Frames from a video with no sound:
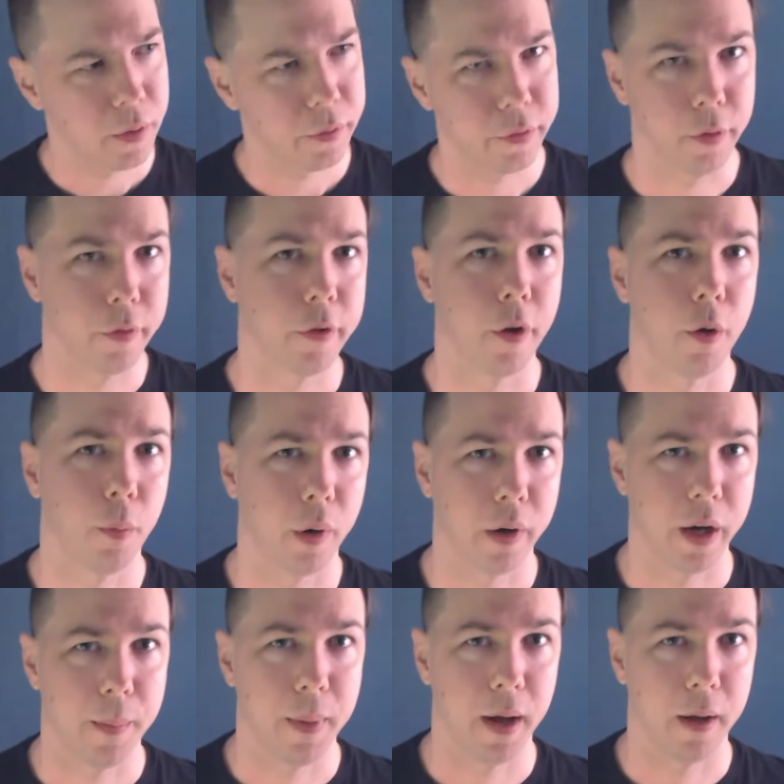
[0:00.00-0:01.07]
so don't
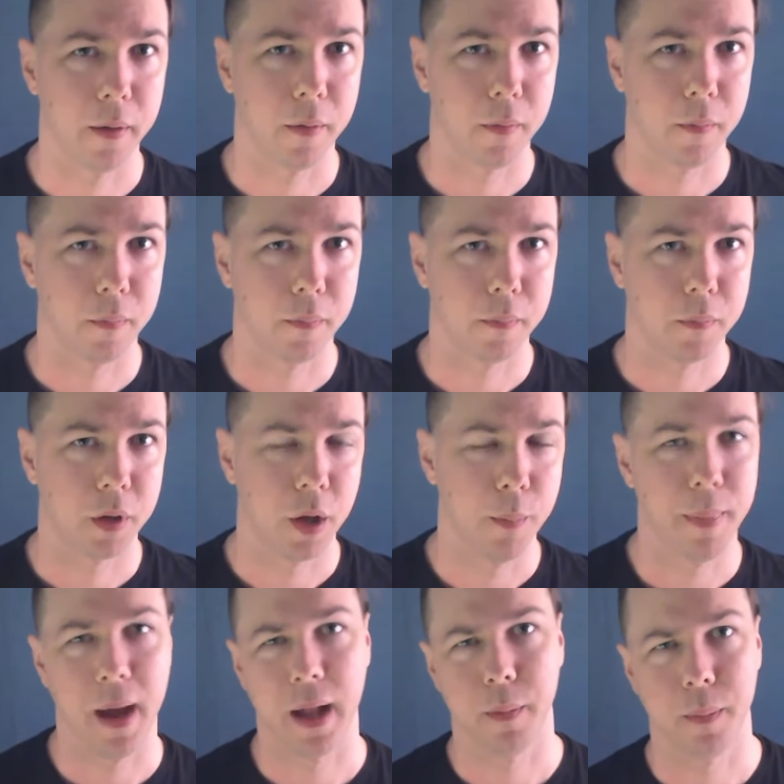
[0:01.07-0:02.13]
worry about
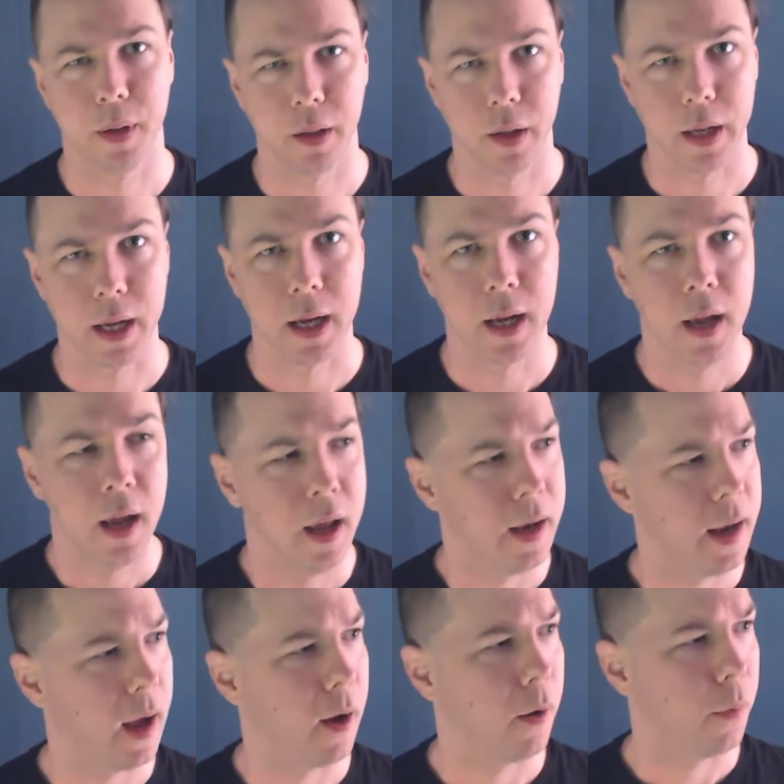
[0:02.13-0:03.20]
compatibility.
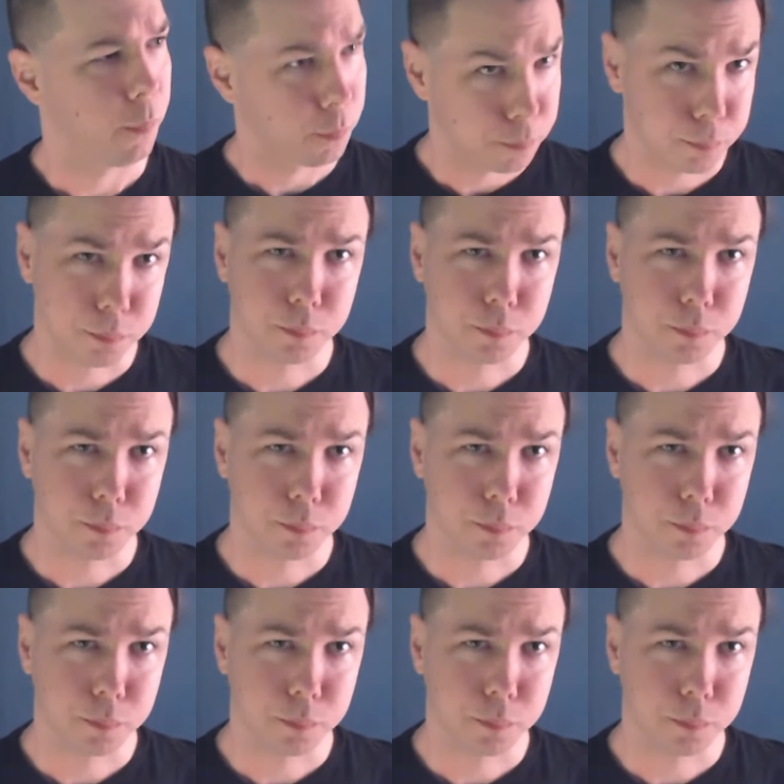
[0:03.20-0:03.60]
Now,